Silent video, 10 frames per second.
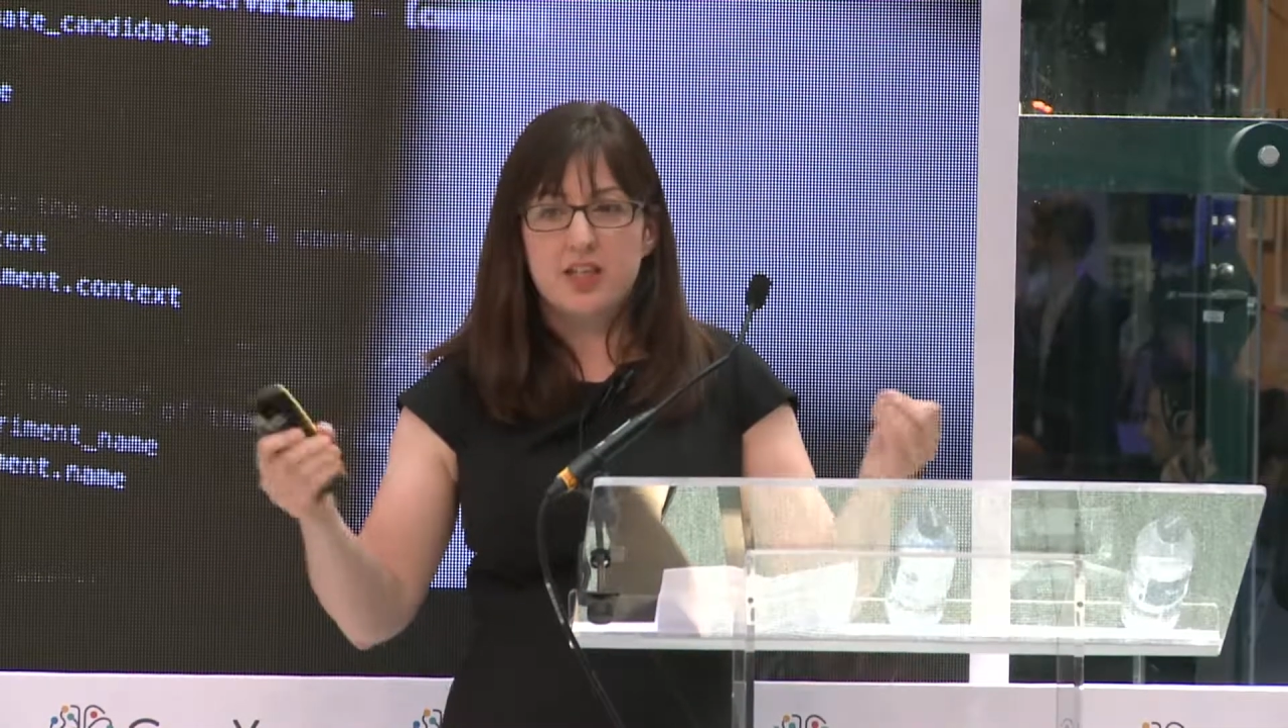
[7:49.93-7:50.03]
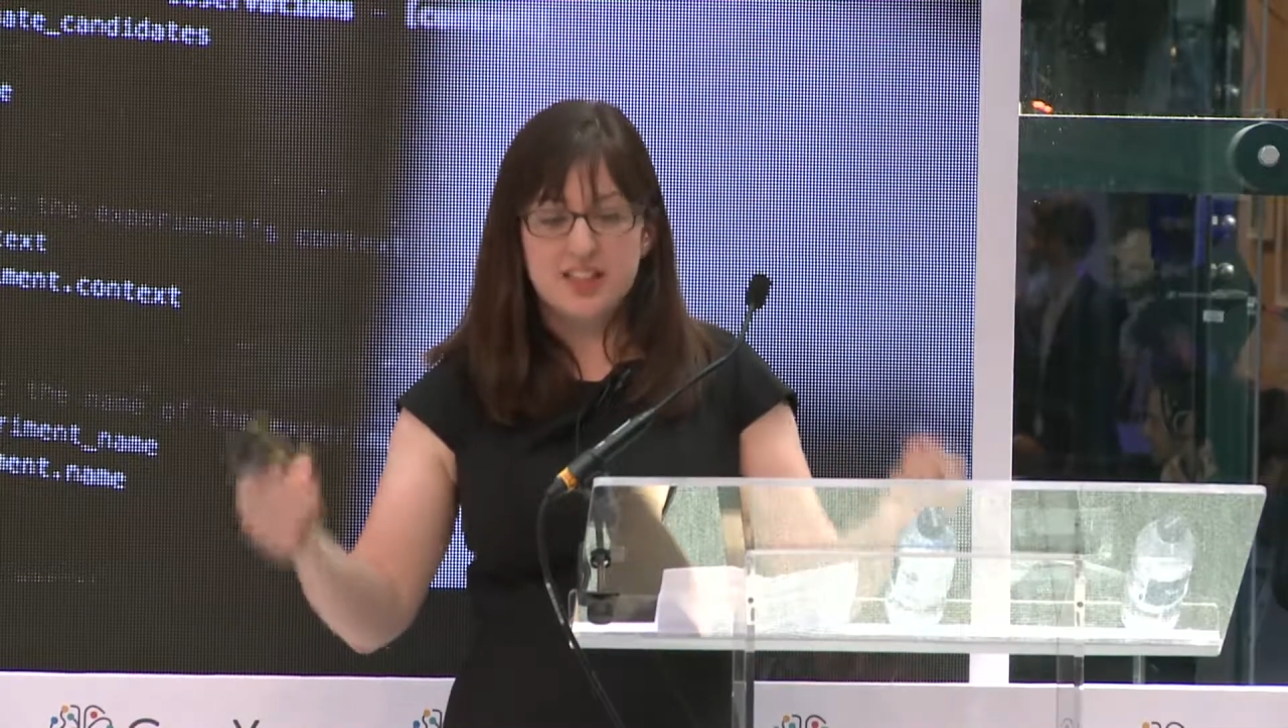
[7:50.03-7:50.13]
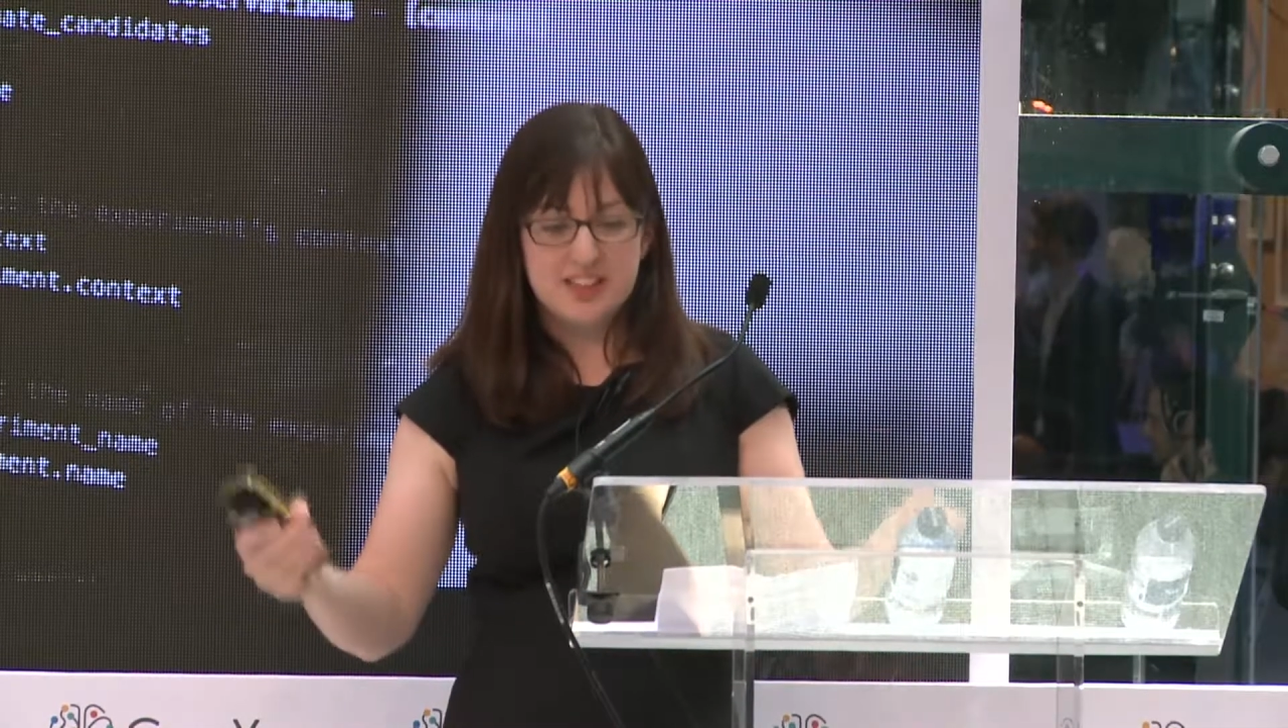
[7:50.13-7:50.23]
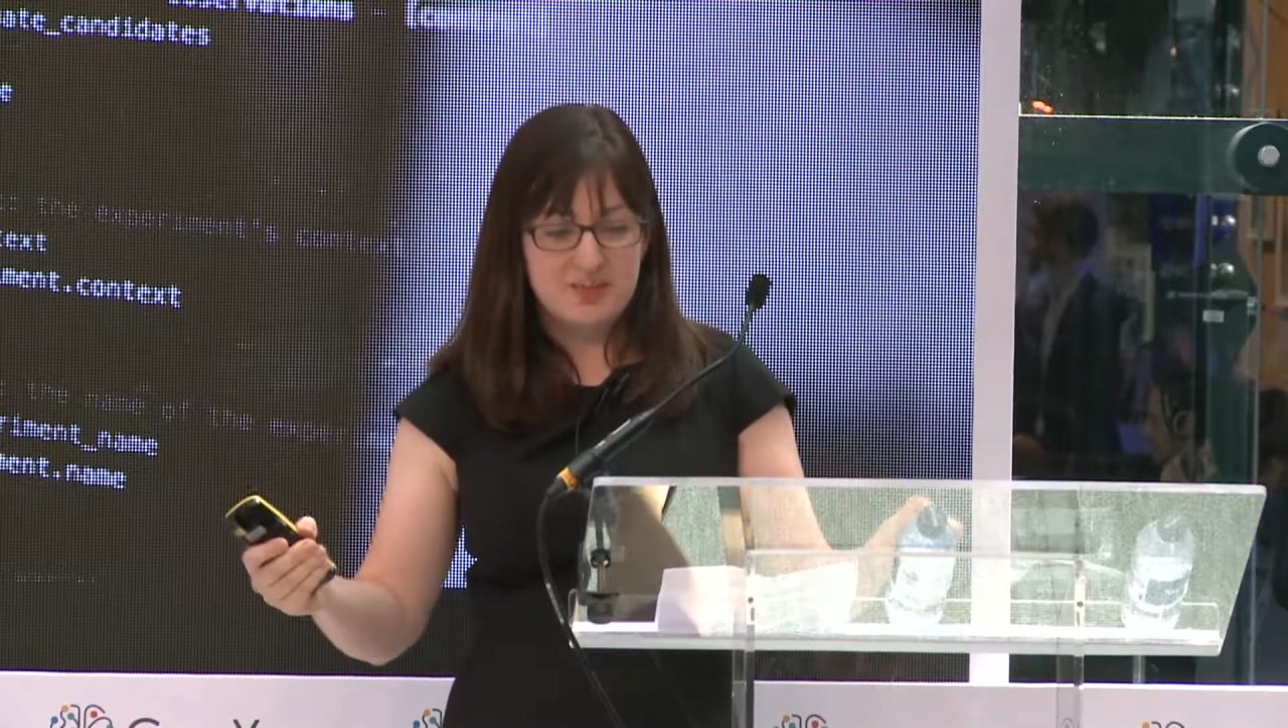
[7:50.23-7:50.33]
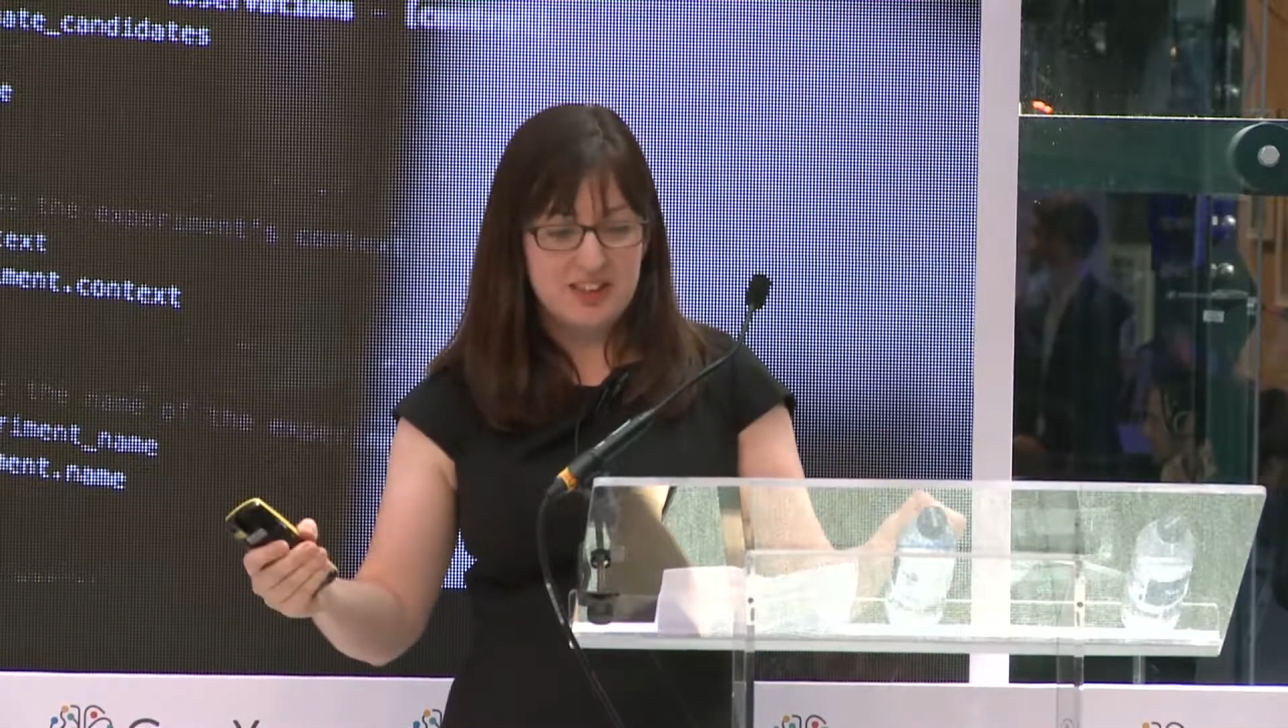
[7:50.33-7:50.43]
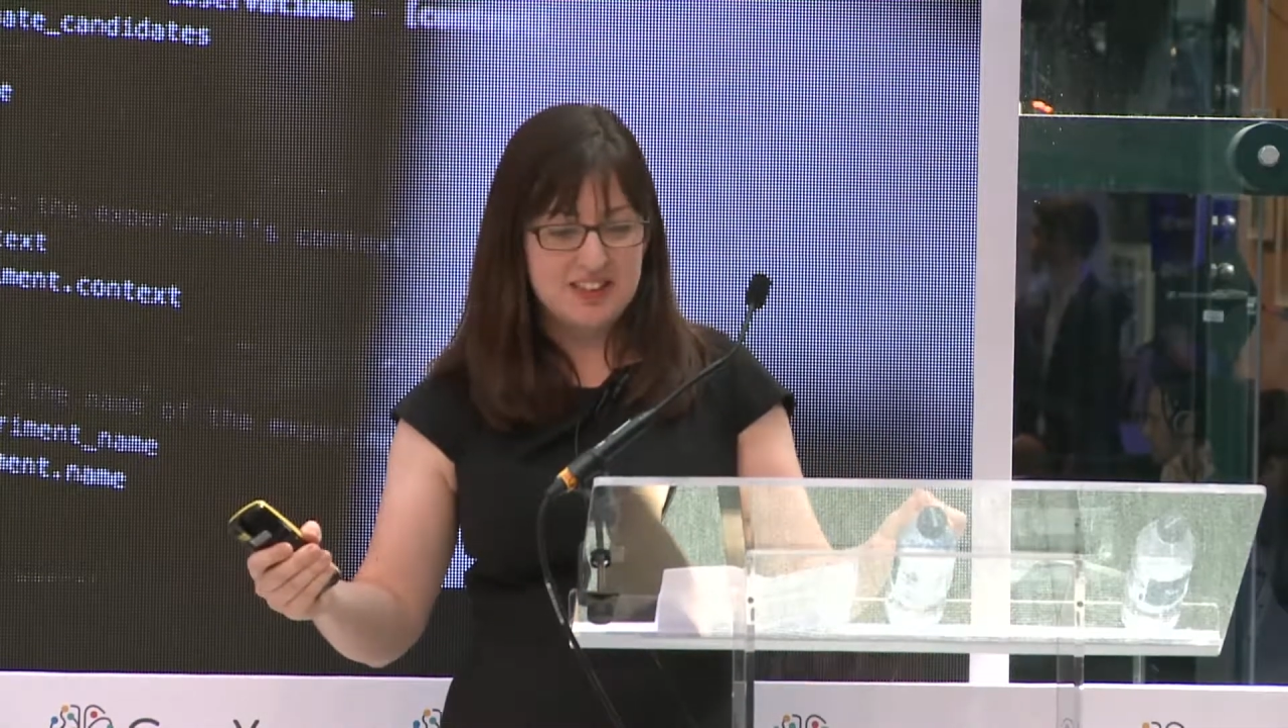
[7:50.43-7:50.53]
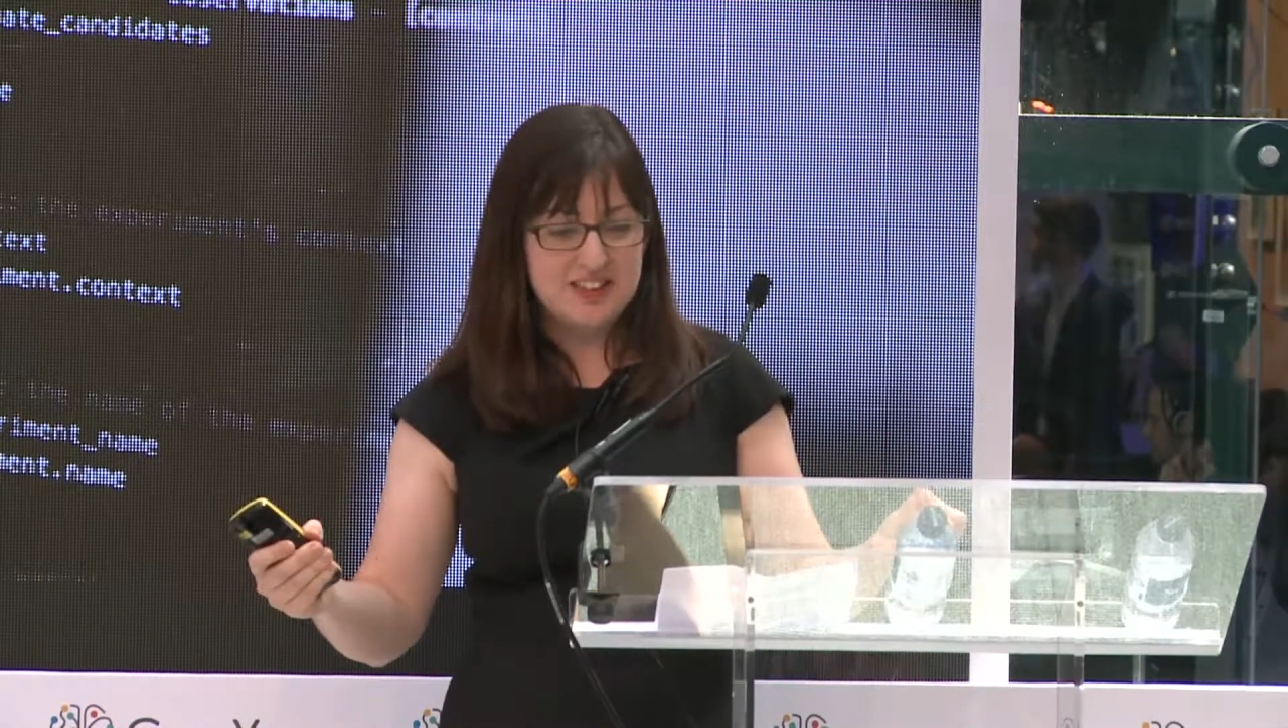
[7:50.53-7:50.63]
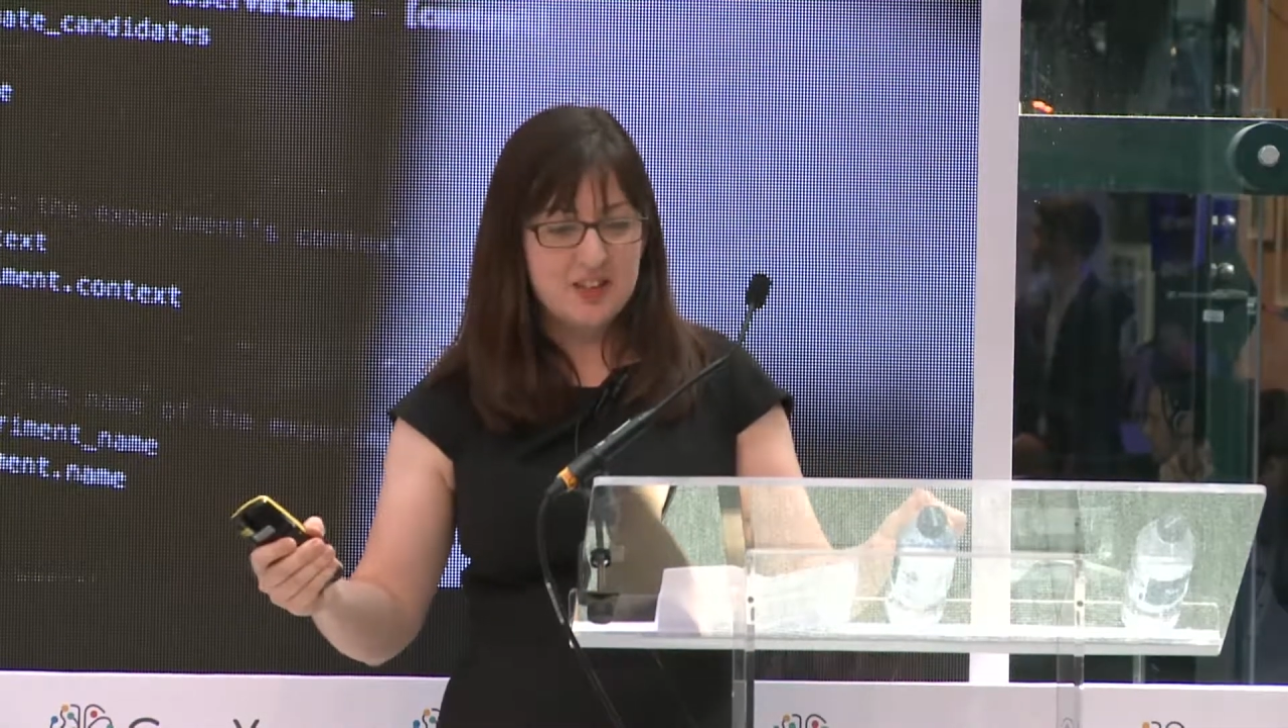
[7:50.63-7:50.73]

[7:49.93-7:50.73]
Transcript: customers,